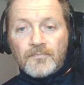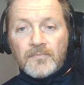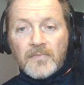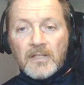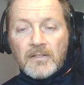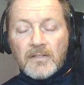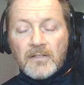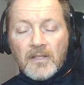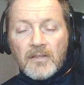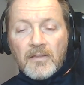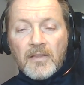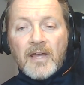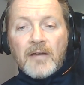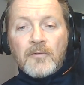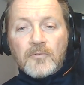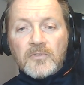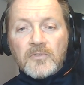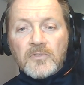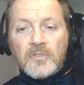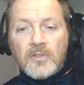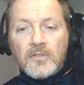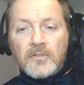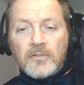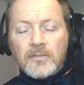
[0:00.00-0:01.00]
And, and that
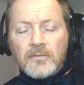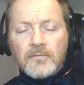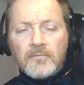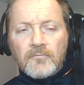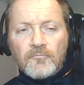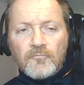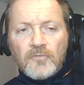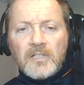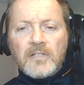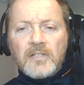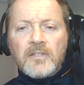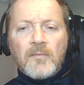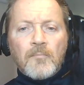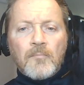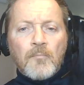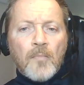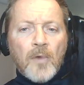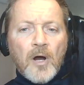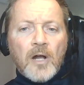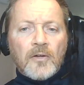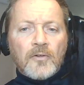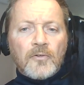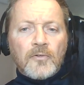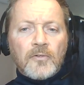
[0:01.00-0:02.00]
was the really the
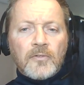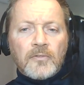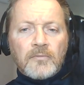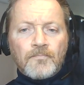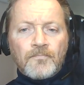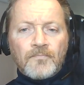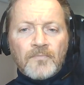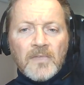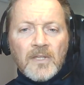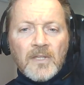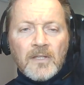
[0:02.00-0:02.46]
modern